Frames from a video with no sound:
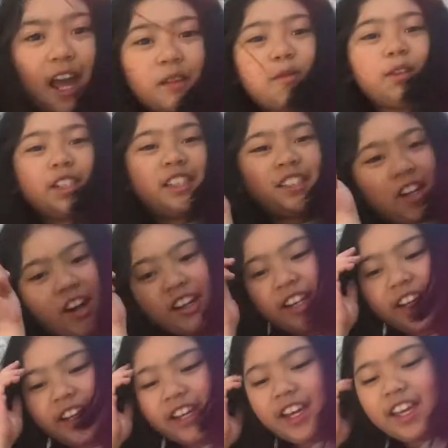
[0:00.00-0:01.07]
as we're
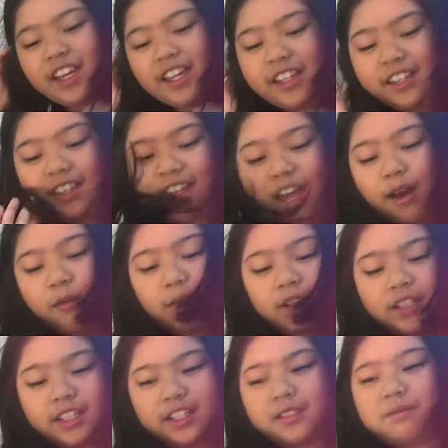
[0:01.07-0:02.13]
starting and now
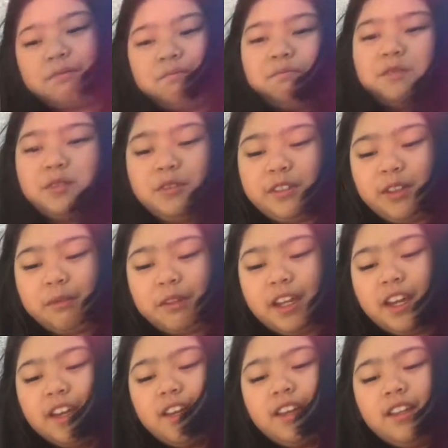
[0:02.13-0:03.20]
we're just doing something.
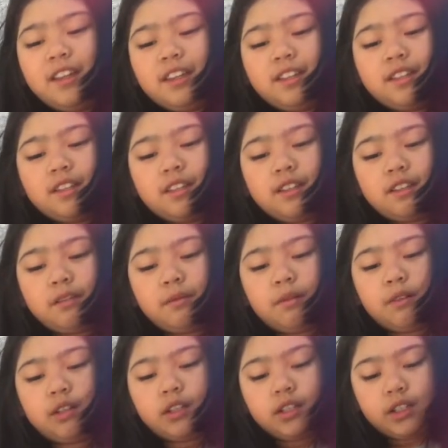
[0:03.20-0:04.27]
So,
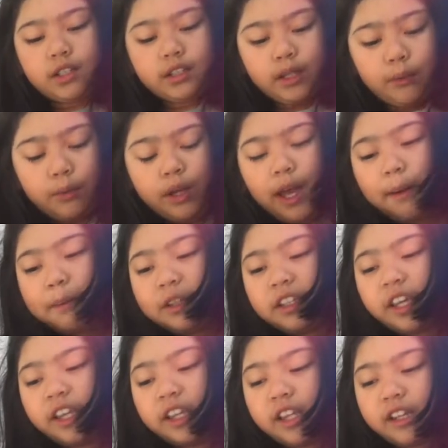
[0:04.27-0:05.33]
and then what happened,
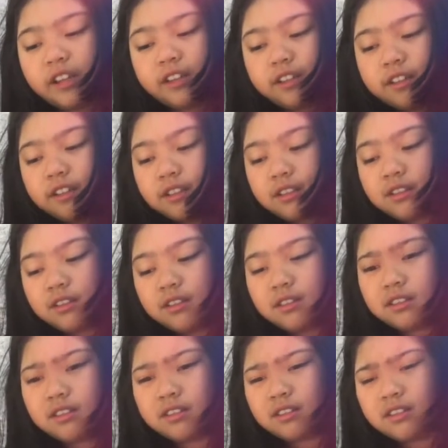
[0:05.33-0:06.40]
Kayla?
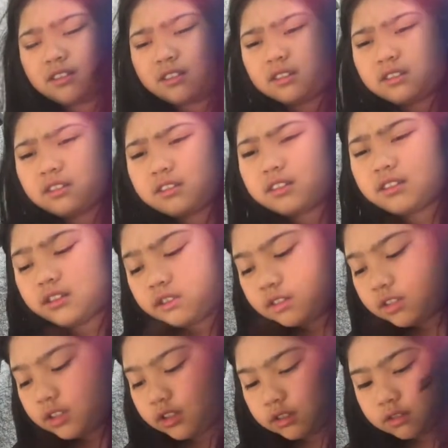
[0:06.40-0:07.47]
And then
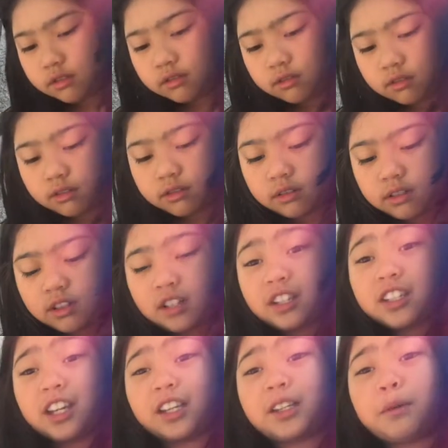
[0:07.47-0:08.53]
they broke up.
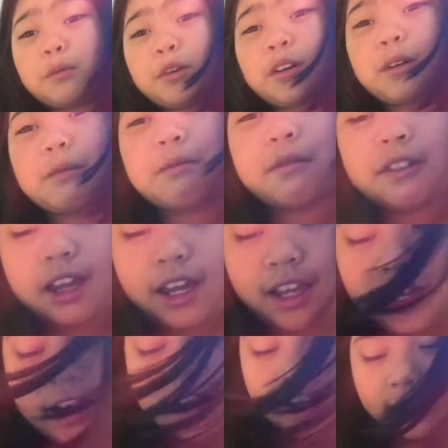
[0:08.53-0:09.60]
Yeah, they broke up. Okay,
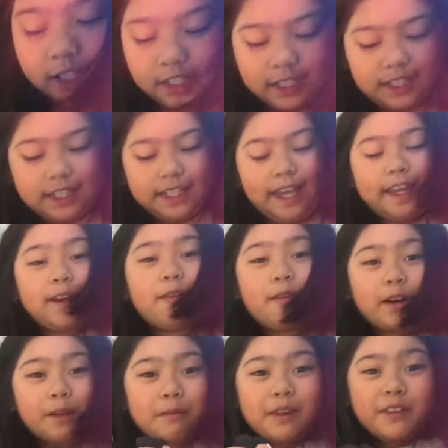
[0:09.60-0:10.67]
so they don't
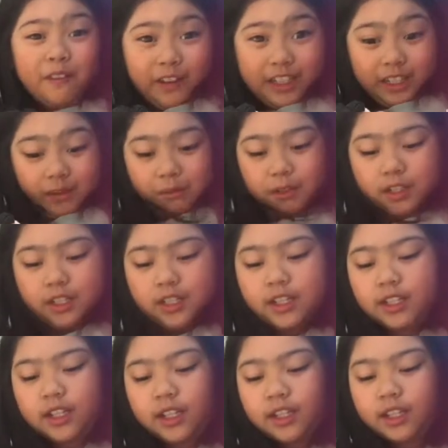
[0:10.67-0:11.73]
want to be friends anymore.
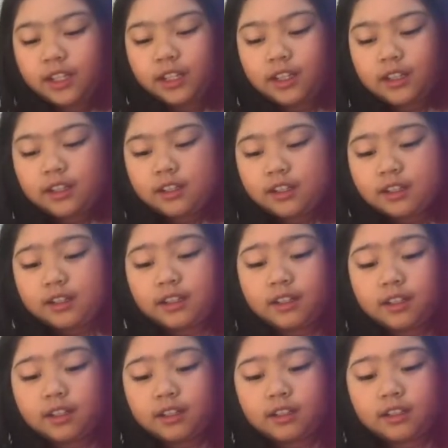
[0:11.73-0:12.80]
Set up your
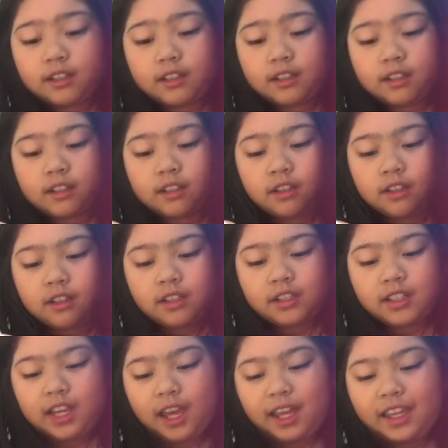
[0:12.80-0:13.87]
house.
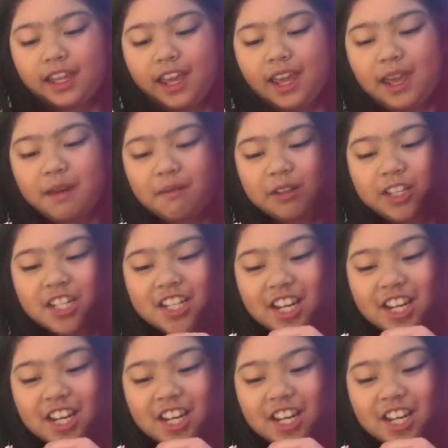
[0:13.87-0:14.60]
Yeah, I am. I'm